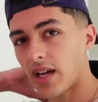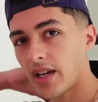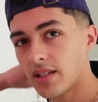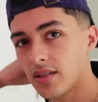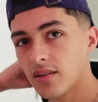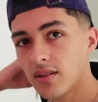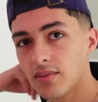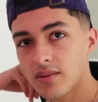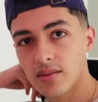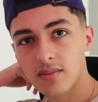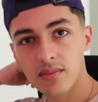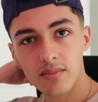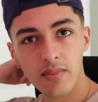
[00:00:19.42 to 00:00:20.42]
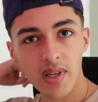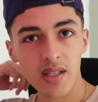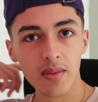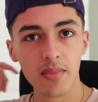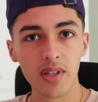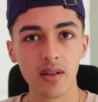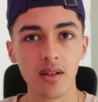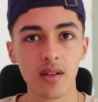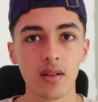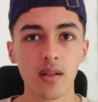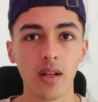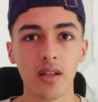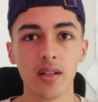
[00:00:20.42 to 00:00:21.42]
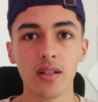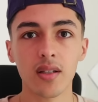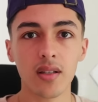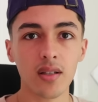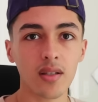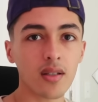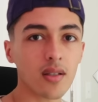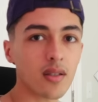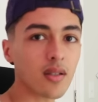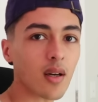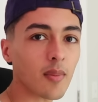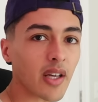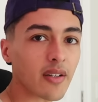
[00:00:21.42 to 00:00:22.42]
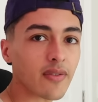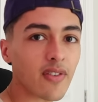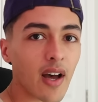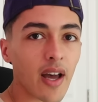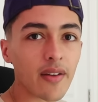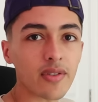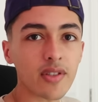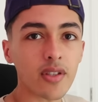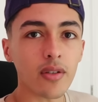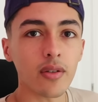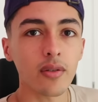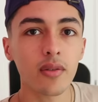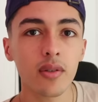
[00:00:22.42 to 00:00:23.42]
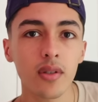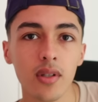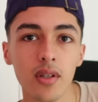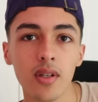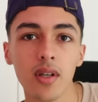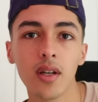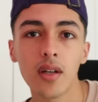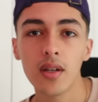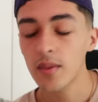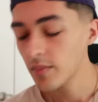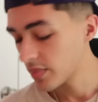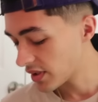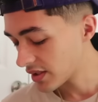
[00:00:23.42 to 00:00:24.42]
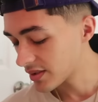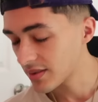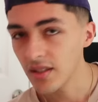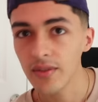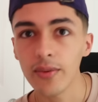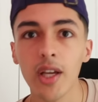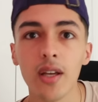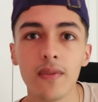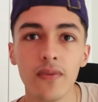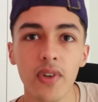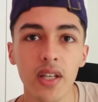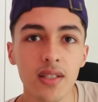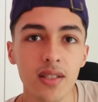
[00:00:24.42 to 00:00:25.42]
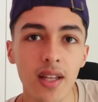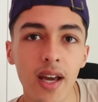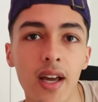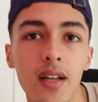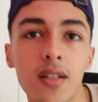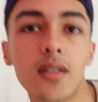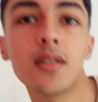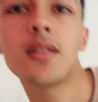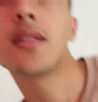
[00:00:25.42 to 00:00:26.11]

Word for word: Kinda look, making me look like I'm like 5'2". Let's see if we can fix that